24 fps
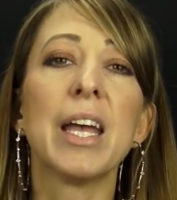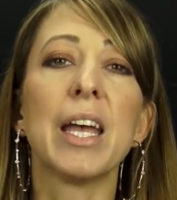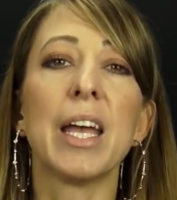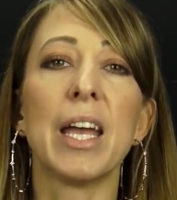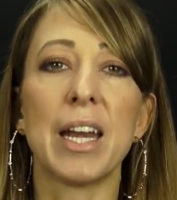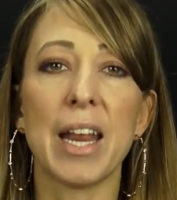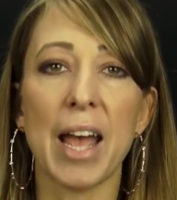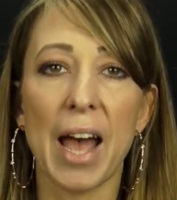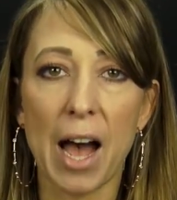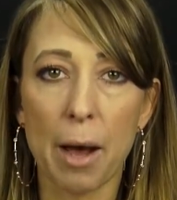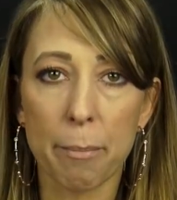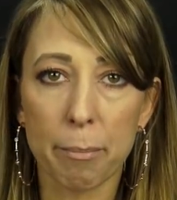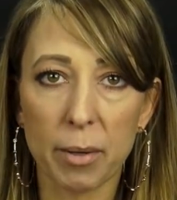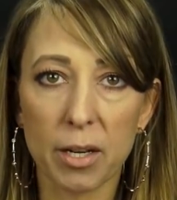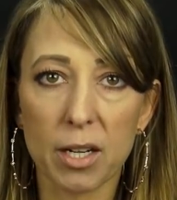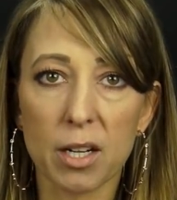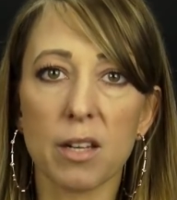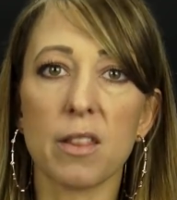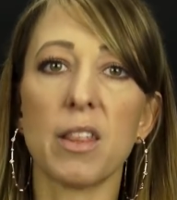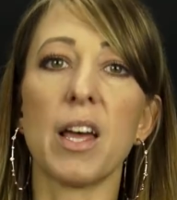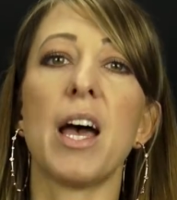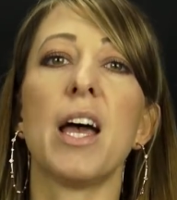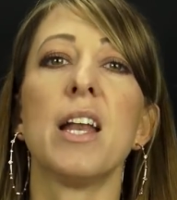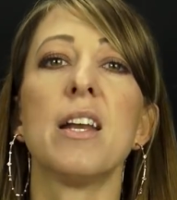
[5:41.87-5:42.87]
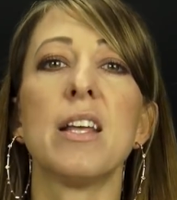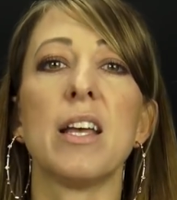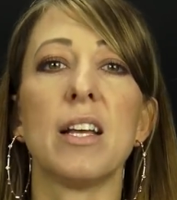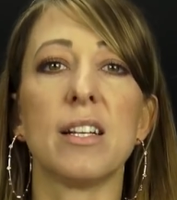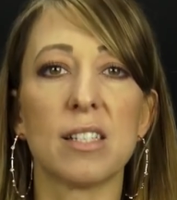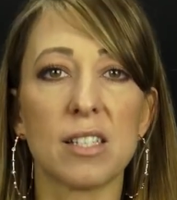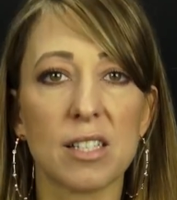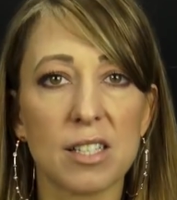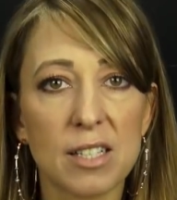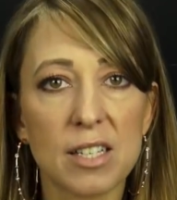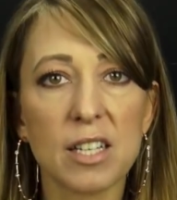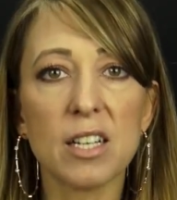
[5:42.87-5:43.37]
It happened then,
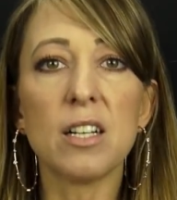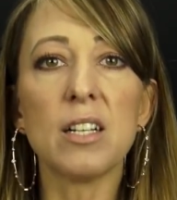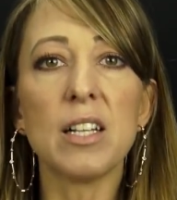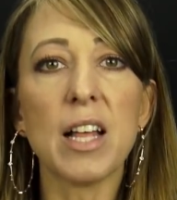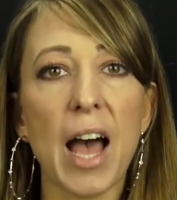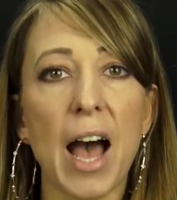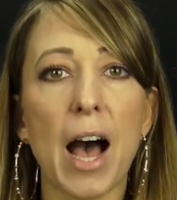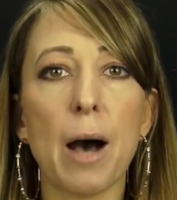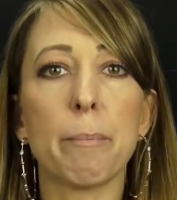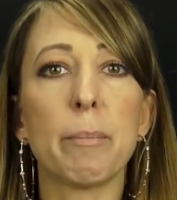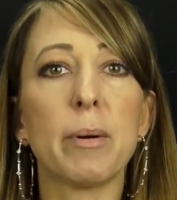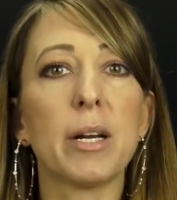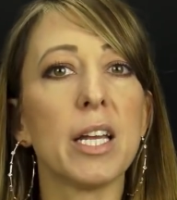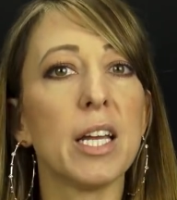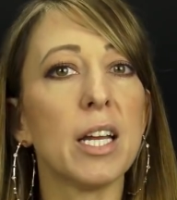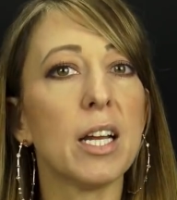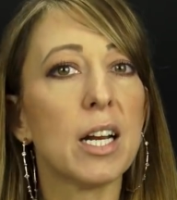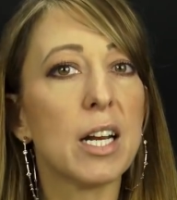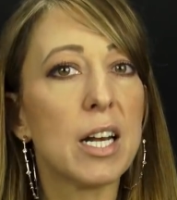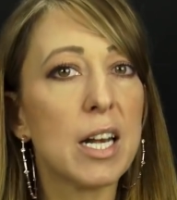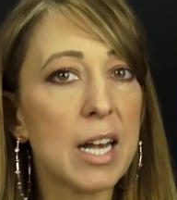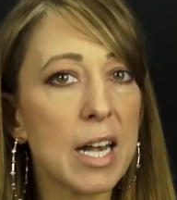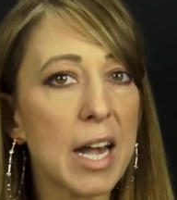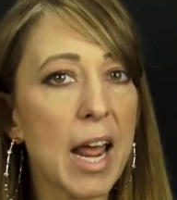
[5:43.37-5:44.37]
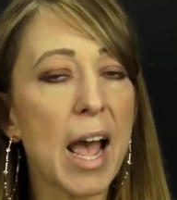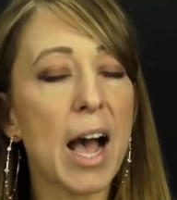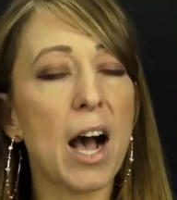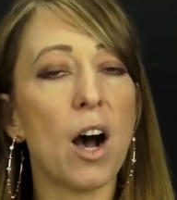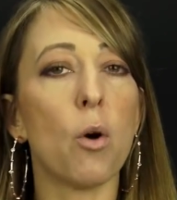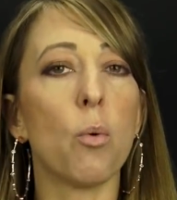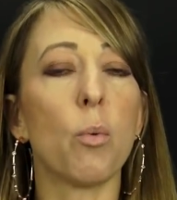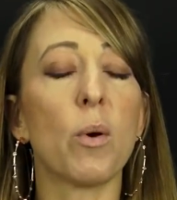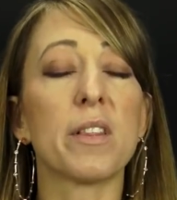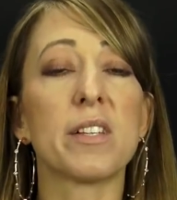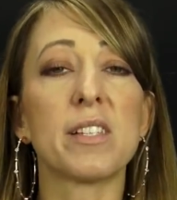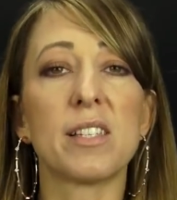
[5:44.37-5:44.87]
it's still happening
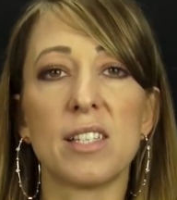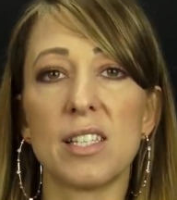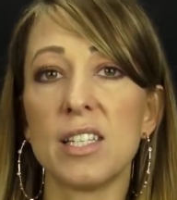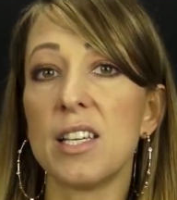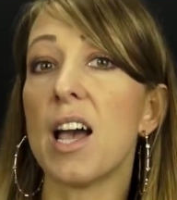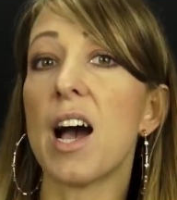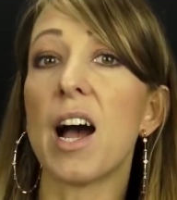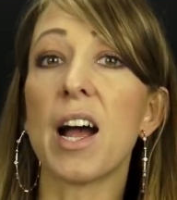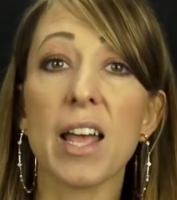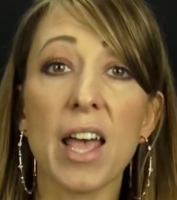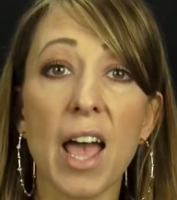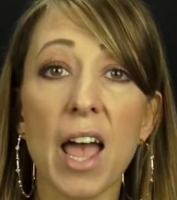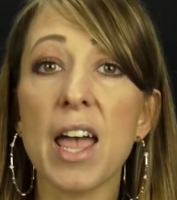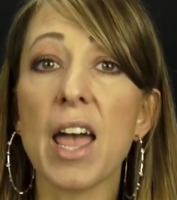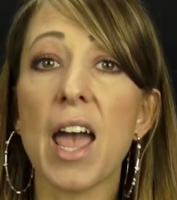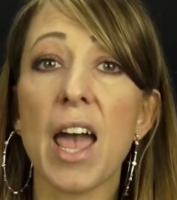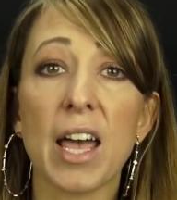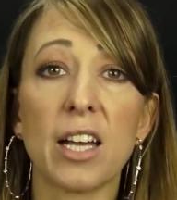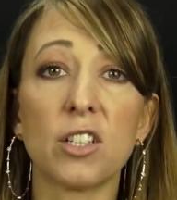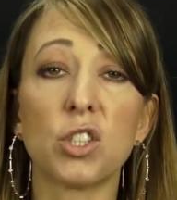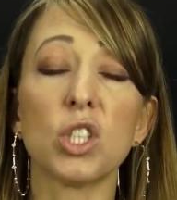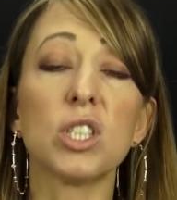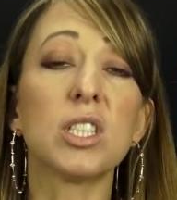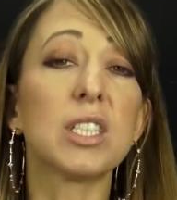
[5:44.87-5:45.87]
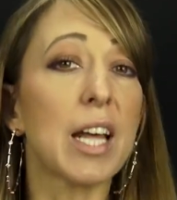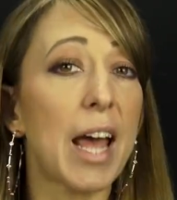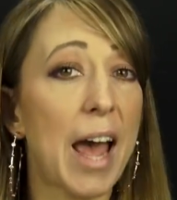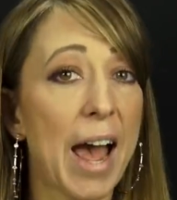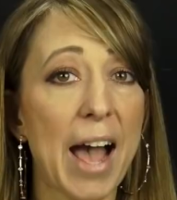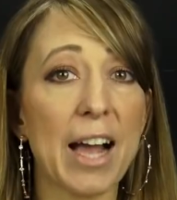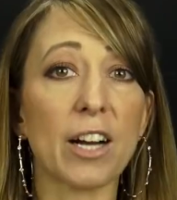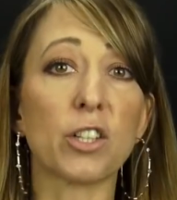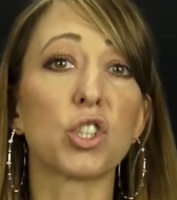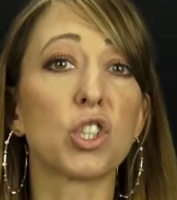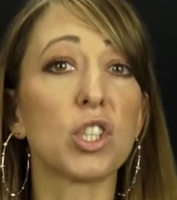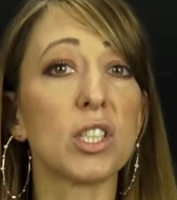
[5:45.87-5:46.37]
now with CIA agents
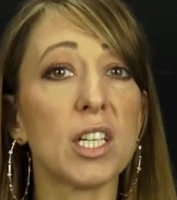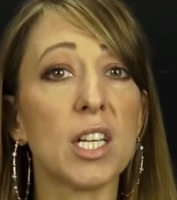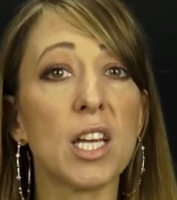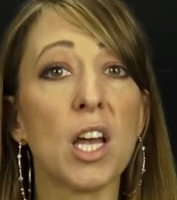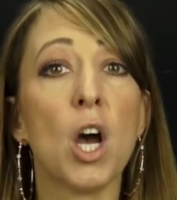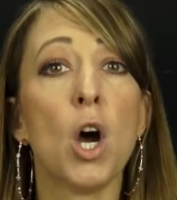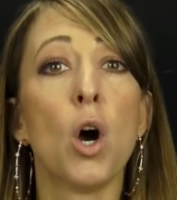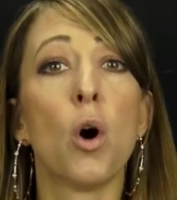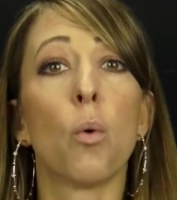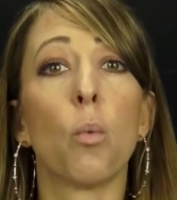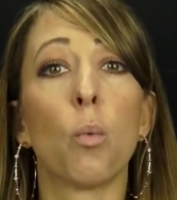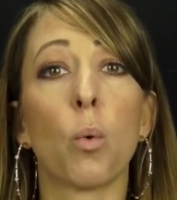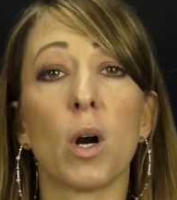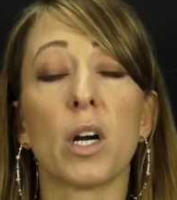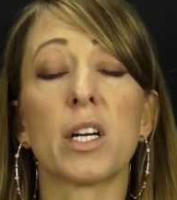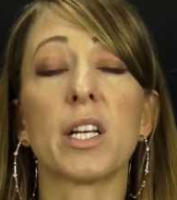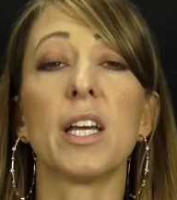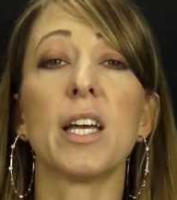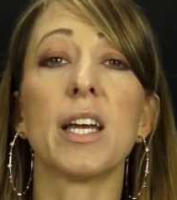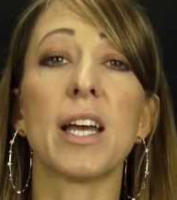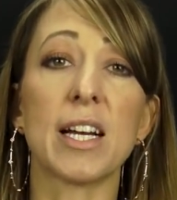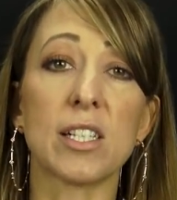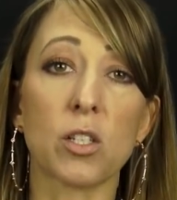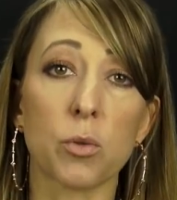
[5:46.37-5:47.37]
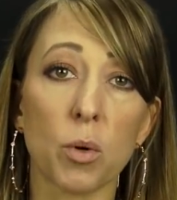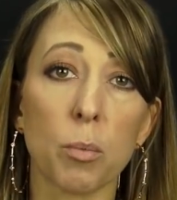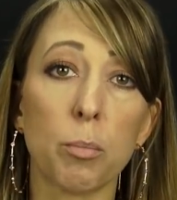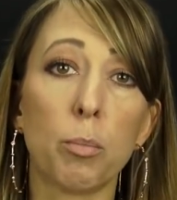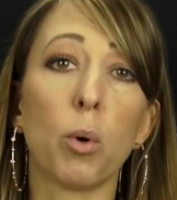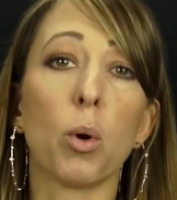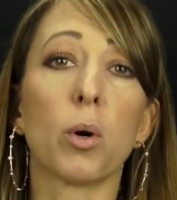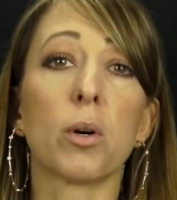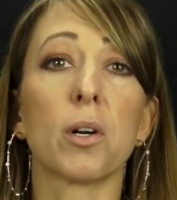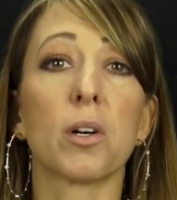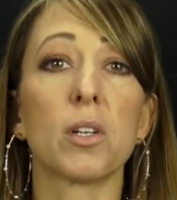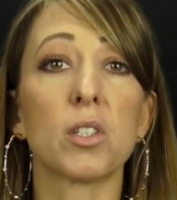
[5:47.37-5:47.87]
actually working as
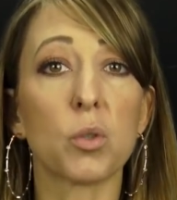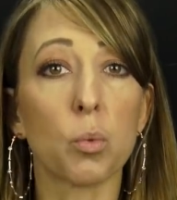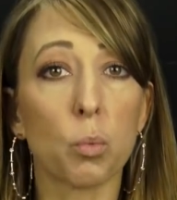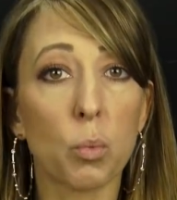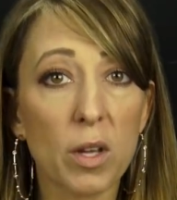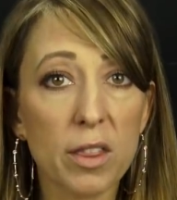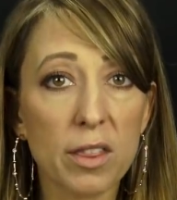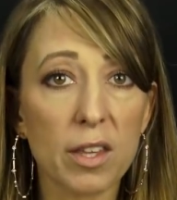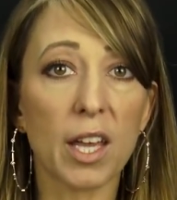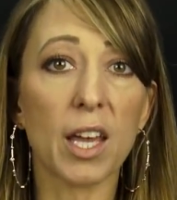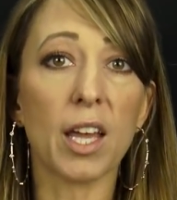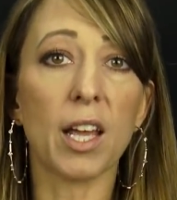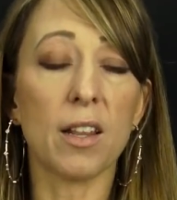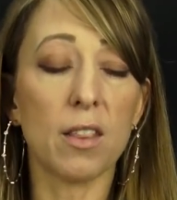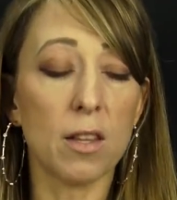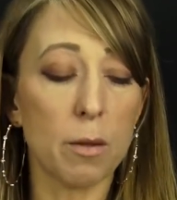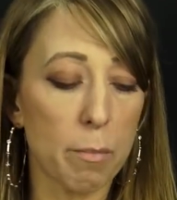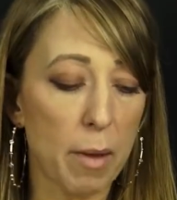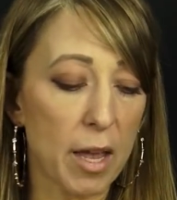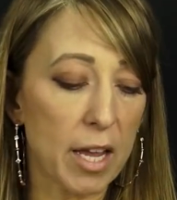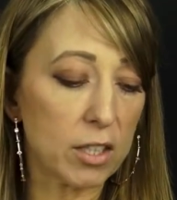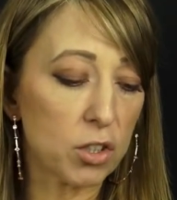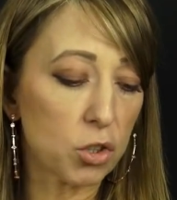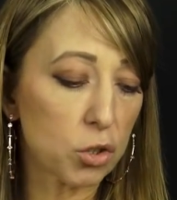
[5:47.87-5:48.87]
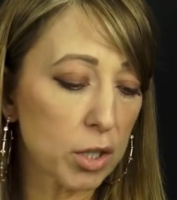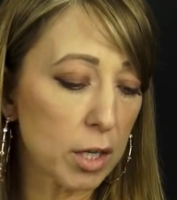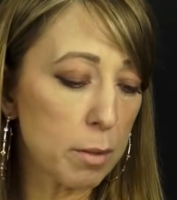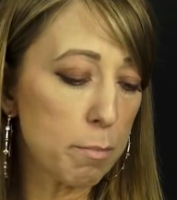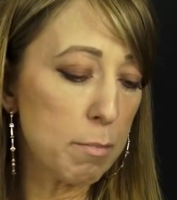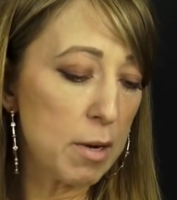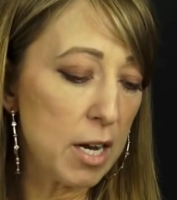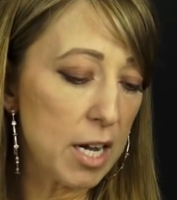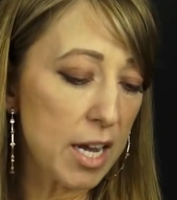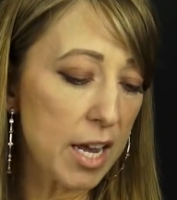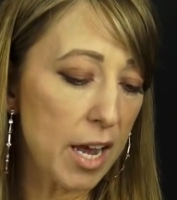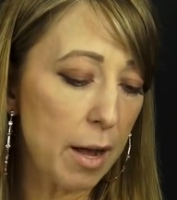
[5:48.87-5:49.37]
reporters within the mainstream
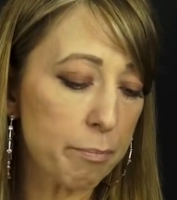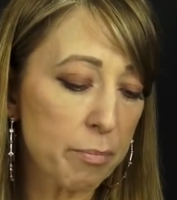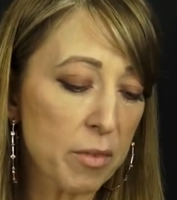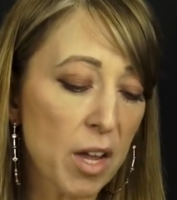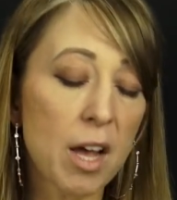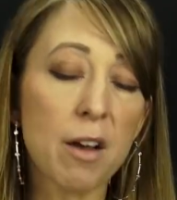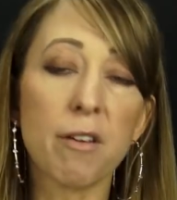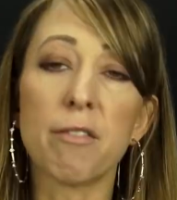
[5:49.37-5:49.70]
media.